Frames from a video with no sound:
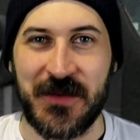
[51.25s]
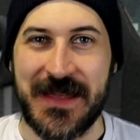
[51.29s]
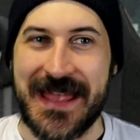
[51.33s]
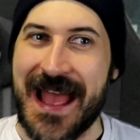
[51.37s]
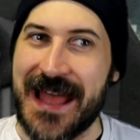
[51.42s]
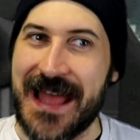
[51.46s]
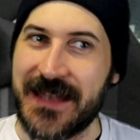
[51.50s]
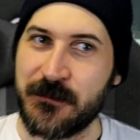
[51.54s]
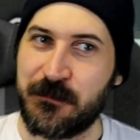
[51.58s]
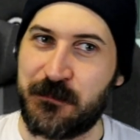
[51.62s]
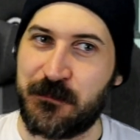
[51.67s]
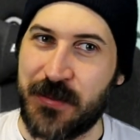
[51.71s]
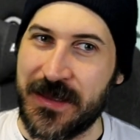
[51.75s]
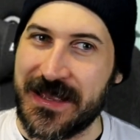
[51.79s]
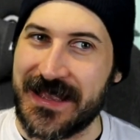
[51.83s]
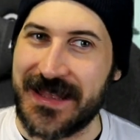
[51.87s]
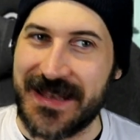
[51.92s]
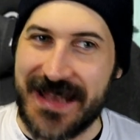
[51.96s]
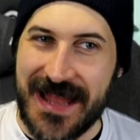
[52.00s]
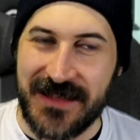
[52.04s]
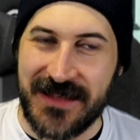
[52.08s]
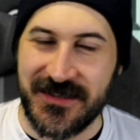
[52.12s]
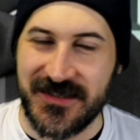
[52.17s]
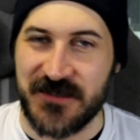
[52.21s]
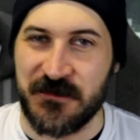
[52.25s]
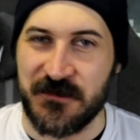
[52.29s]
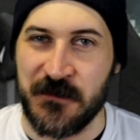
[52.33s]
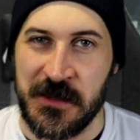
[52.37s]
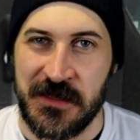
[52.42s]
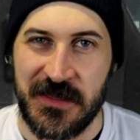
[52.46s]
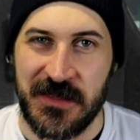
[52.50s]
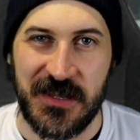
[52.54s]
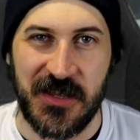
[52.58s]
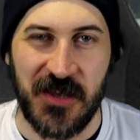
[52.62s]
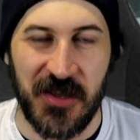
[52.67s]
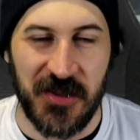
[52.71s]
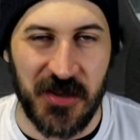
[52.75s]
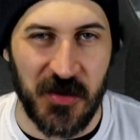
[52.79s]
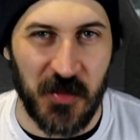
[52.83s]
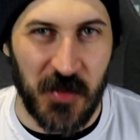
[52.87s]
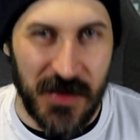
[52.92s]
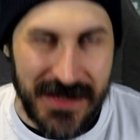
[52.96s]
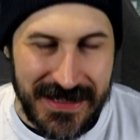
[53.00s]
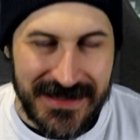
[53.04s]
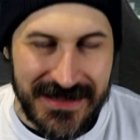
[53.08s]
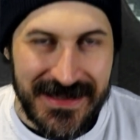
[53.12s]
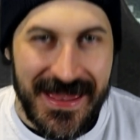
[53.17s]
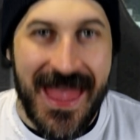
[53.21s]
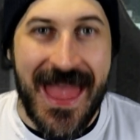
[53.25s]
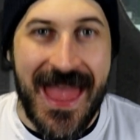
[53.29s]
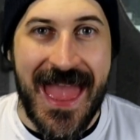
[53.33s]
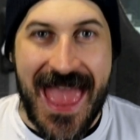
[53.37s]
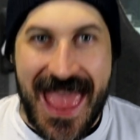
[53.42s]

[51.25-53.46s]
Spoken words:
We had a big announcement the other week.